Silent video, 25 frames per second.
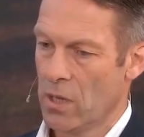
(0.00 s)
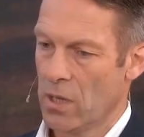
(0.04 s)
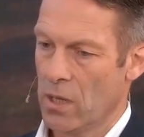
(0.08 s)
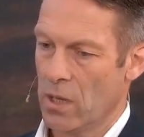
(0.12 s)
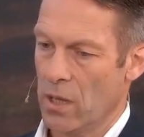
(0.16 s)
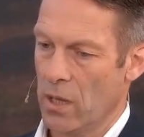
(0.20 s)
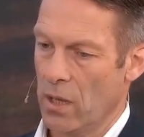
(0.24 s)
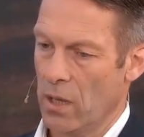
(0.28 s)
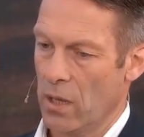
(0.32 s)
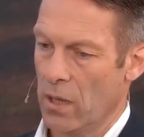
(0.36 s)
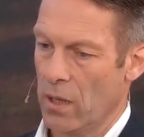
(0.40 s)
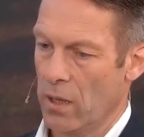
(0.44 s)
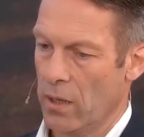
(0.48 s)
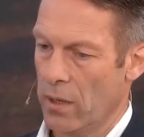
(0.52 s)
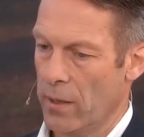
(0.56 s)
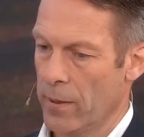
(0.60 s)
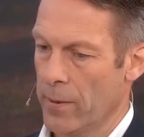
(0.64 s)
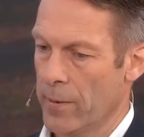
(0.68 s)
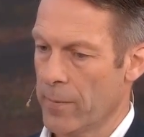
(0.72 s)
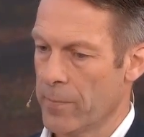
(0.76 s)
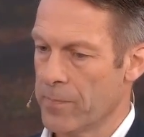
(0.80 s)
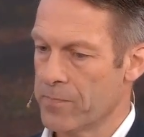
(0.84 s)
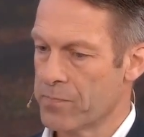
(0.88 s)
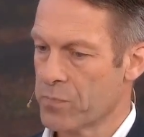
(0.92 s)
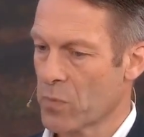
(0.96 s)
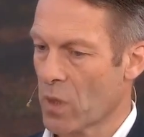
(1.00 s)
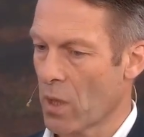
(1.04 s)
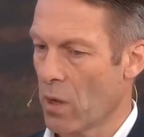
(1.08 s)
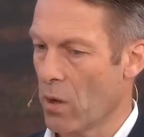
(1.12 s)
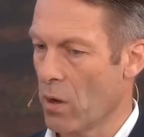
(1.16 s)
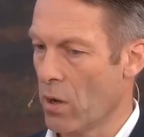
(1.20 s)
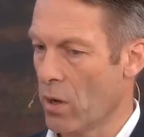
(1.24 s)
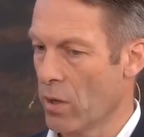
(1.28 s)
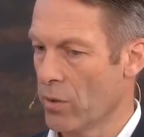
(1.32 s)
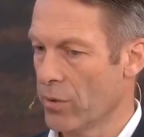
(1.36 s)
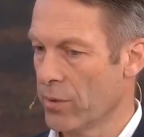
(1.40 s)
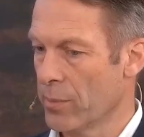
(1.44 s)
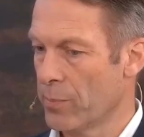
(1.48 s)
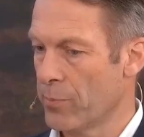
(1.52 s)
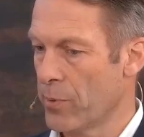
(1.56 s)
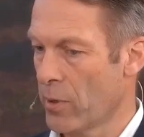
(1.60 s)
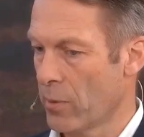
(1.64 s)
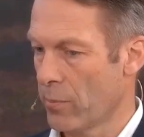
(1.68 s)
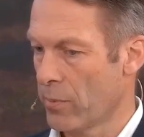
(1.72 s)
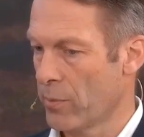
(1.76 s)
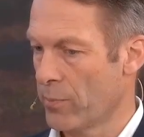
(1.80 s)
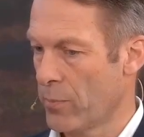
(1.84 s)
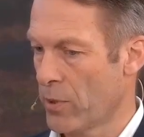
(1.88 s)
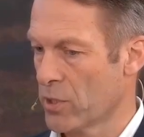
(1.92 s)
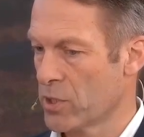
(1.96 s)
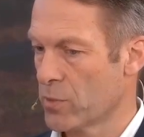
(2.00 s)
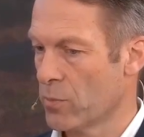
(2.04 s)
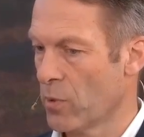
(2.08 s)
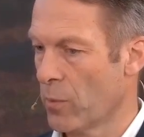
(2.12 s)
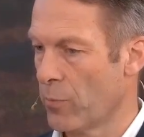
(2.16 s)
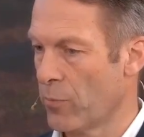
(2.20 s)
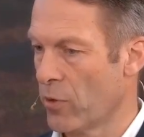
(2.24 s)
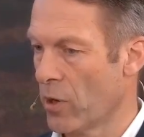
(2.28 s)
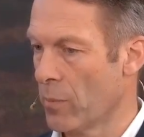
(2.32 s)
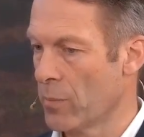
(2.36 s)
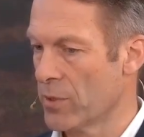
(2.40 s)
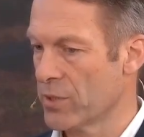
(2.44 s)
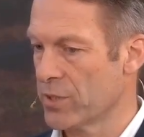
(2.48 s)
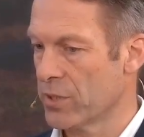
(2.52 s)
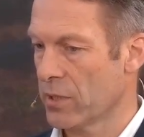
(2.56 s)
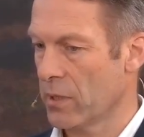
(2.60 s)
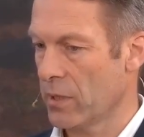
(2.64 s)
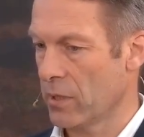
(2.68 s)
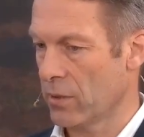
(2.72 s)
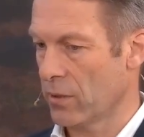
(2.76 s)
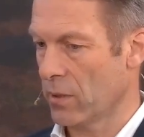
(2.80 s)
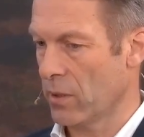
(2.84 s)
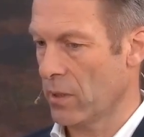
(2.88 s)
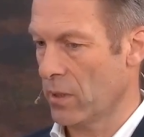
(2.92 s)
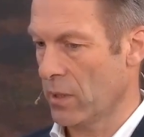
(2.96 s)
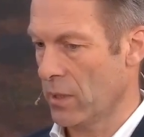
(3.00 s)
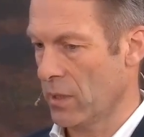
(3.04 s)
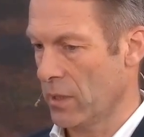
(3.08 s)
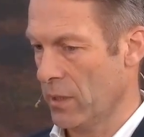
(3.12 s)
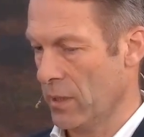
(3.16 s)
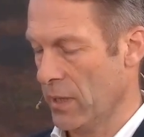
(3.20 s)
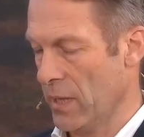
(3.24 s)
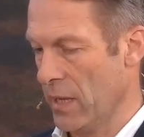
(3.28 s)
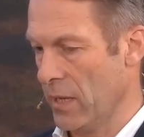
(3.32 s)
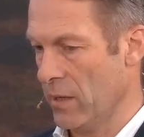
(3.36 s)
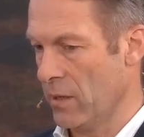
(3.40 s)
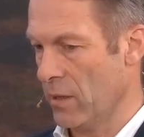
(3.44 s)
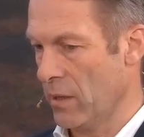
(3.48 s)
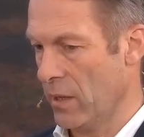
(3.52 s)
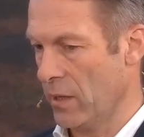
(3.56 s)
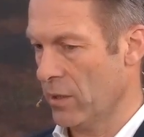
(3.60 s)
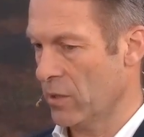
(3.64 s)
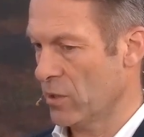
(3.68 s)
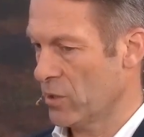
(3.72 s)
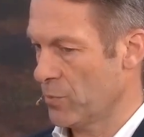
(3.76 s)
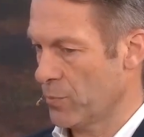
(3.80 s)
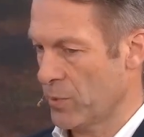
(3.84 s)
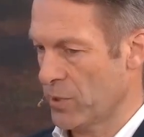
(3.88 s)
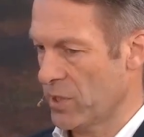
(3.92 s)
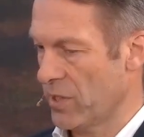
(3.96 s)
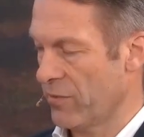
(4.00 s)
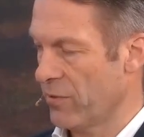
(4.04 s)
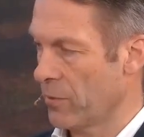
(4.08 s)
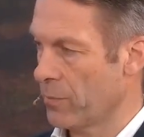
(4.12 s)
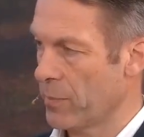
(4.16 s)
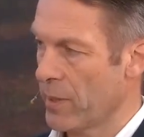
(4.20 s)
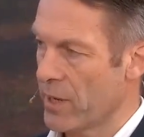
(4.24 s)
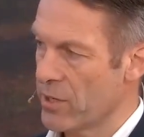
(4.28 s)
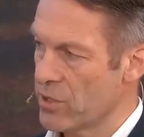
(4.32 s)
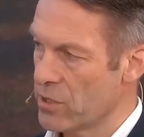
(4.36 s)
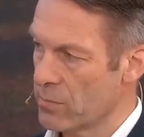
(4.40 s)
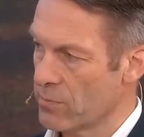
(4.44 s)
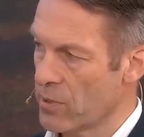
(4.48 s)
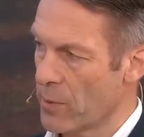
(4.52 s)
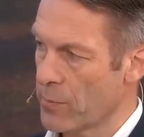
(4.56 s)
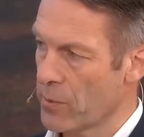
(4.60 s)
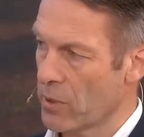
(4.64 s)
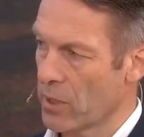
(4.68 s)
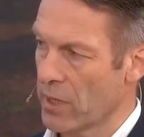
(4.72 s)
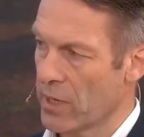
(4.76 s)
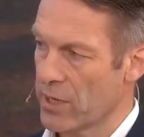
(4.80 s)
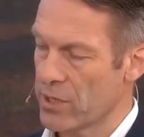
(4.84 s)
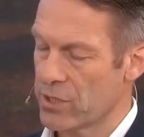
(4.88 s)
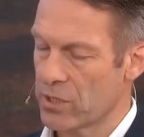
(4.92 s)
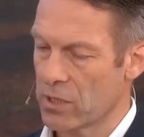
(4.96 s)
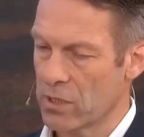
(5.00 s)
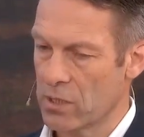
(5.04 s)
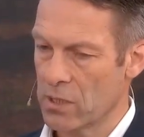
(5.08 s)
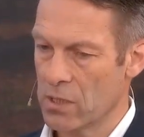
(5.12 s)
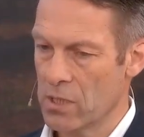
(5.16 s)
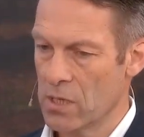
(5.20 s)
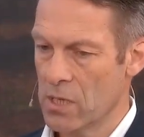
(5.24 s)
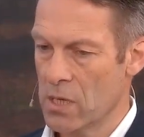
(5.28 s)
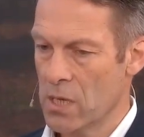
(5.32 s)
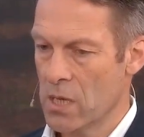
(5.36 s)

on the possible promise in a specific patient population.